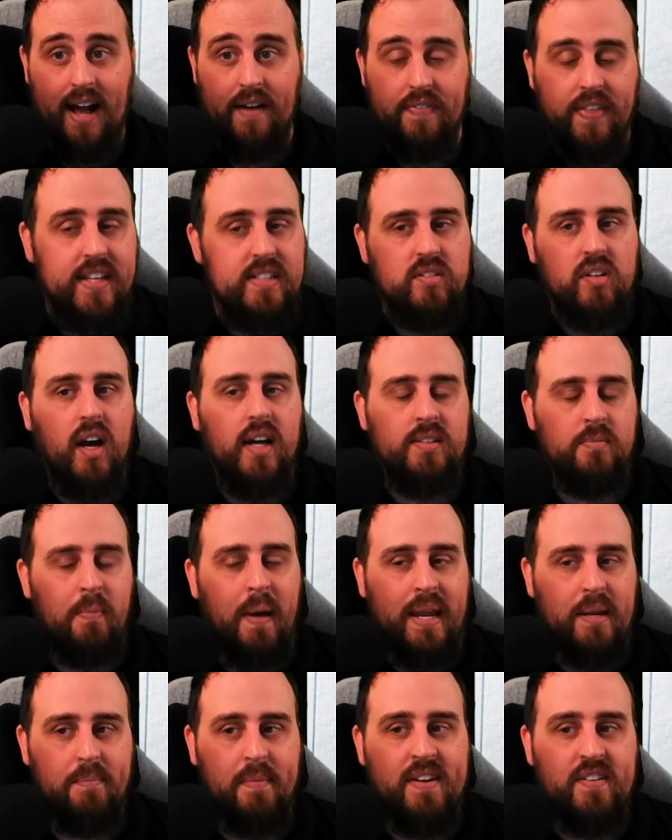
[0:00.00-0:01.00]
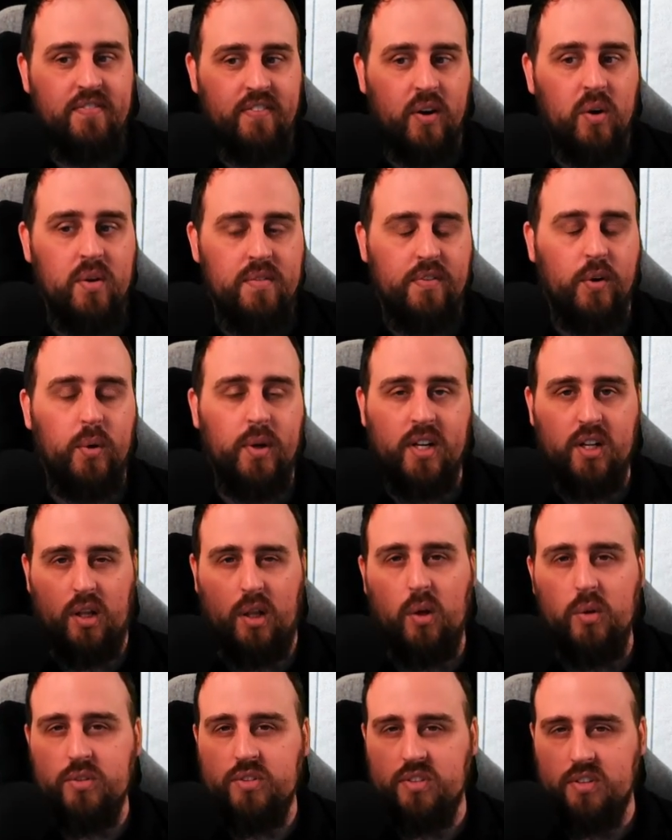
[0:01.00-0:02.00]
These guys make me very, very
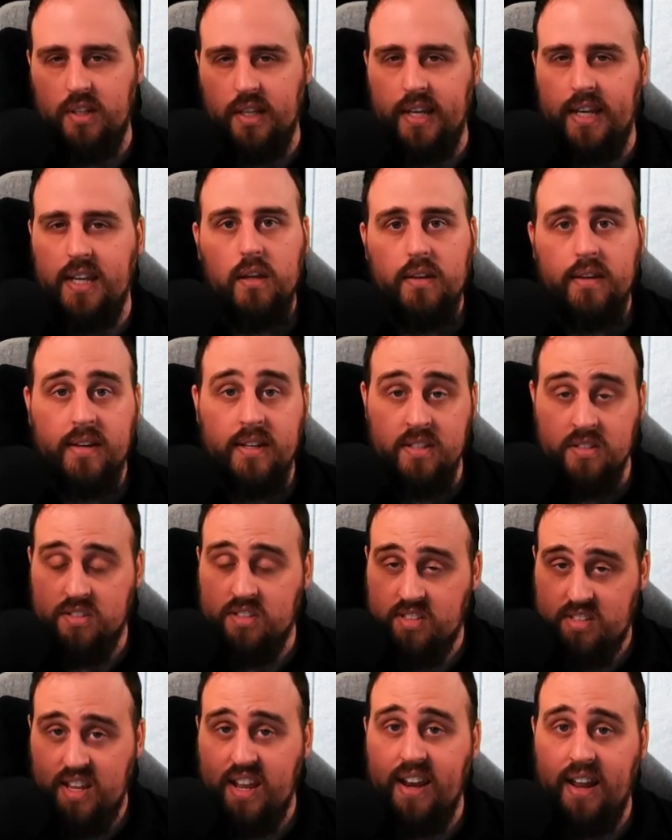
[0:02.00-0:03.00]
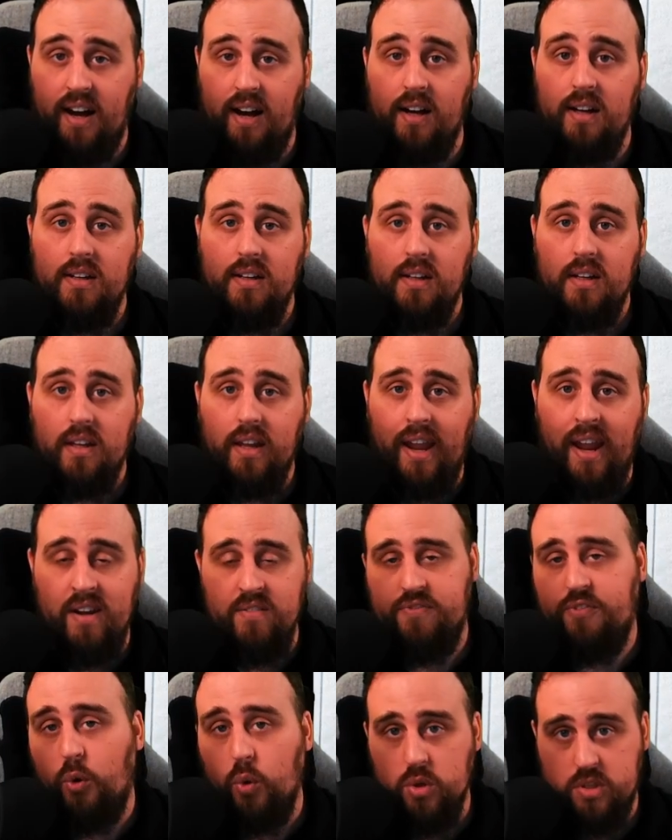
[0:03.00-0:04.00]
closely consider
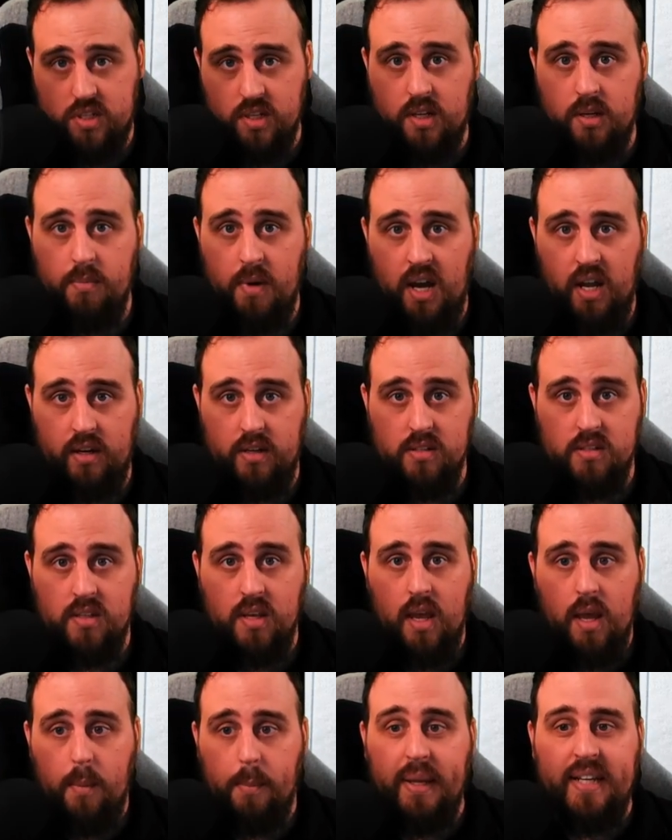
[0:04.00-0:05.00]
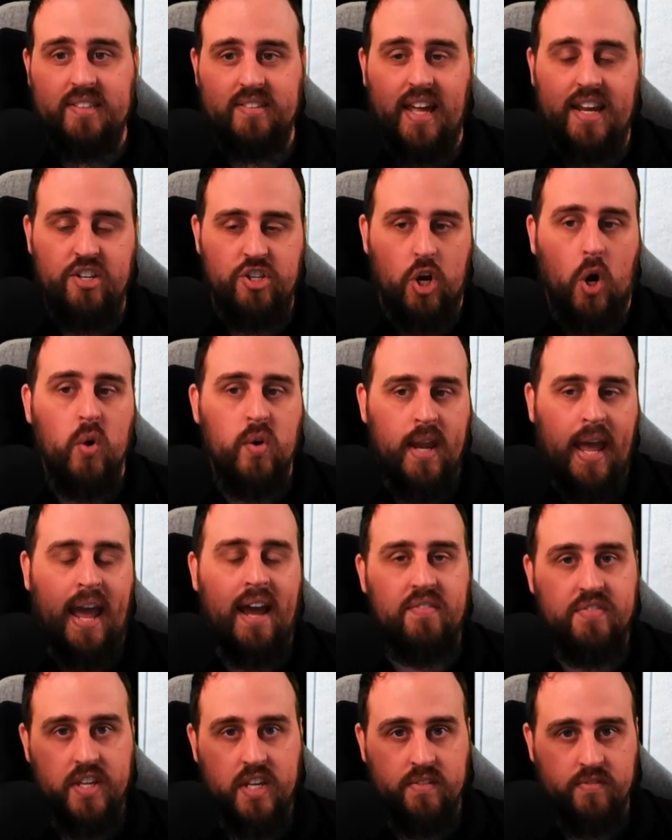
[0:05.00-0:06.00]
Enforcer commanders because they don't
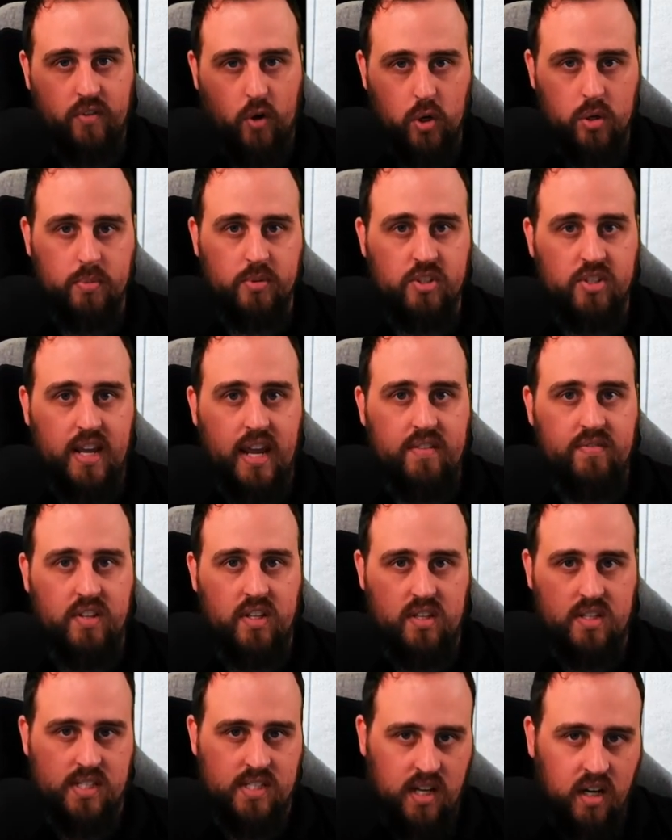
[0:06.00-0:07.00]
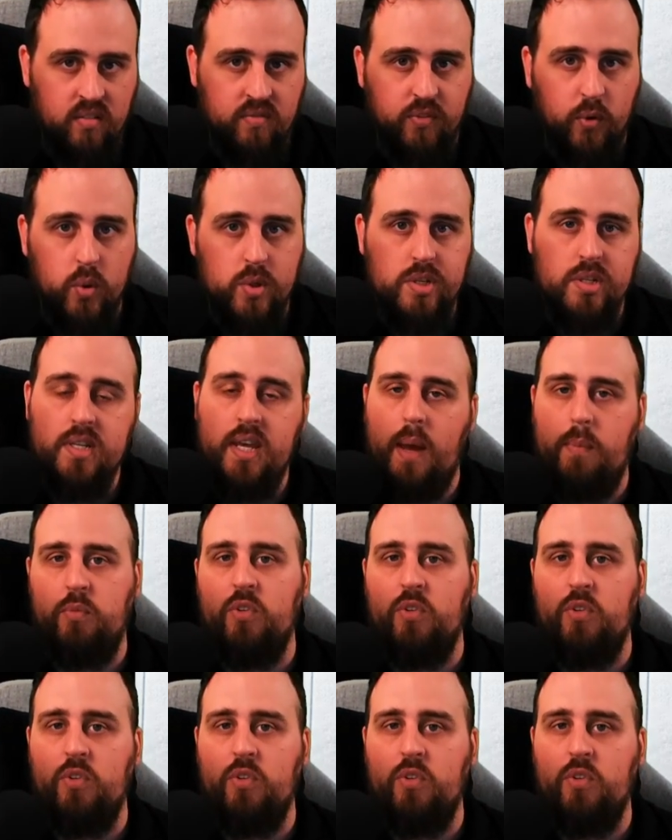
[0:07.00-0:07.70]
have the invulnerable save that the Sunforge has kept.